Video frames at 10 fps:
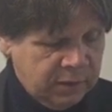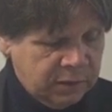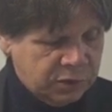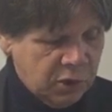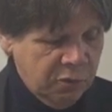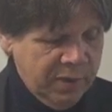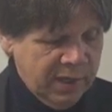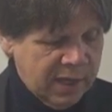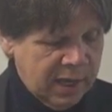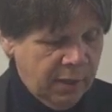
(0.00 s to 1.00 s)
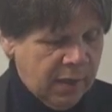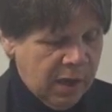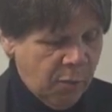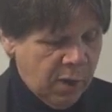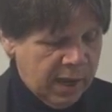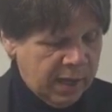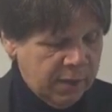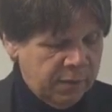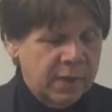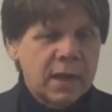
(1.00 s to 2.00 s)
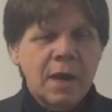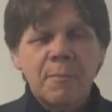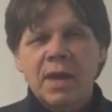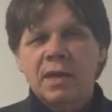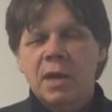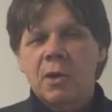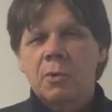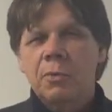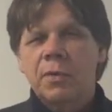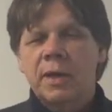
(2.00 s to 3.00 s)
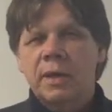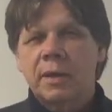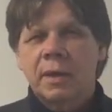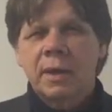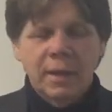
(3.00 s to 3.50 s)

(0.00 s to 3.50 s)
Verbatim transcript: show me now thy way that I may know thee.